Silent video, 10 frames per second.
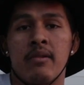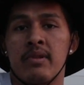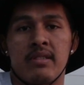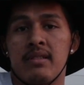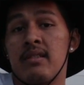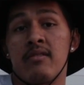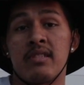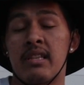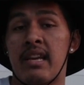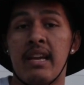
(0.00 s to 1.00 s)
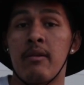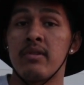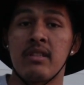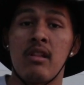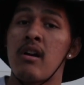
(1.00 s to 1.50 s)
There's nothing. It
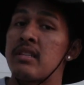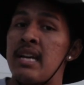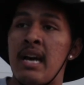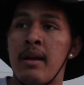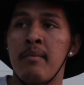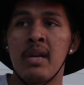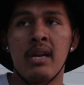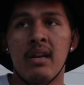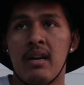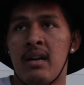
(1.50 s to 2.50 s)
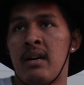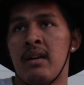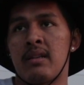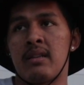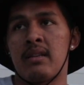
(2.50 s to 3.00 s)
was a long time.
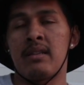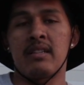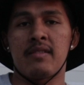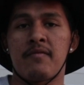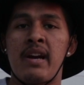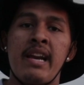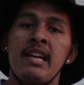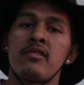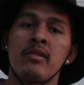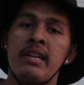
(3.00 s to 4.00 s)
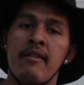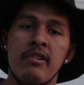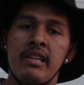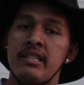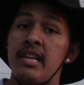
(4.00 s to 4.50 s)
Just financially,
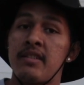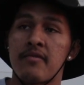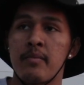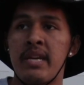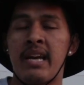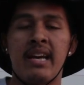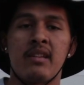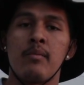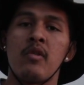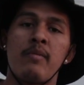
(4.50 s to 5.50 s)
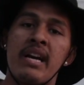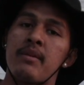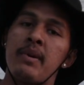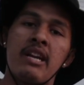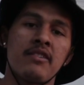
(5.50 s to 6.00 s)
everything changed for me. I had to move back
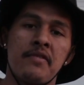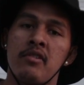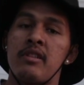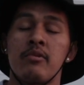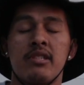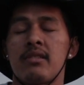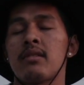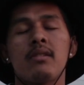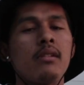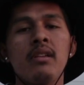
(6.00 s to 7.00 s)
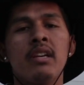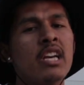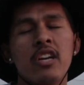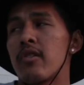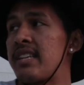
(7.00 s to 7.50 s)
to Bakersfield. It was just a
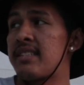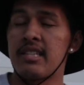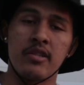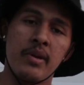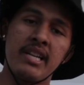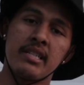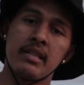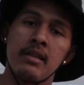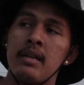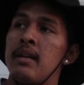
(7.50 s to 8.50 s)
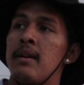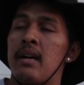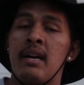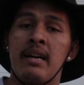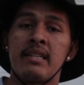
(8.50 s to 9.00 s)
crazy situation
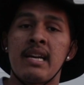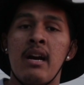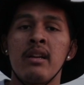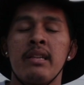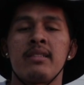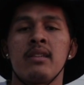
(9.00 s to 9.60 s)
entirely.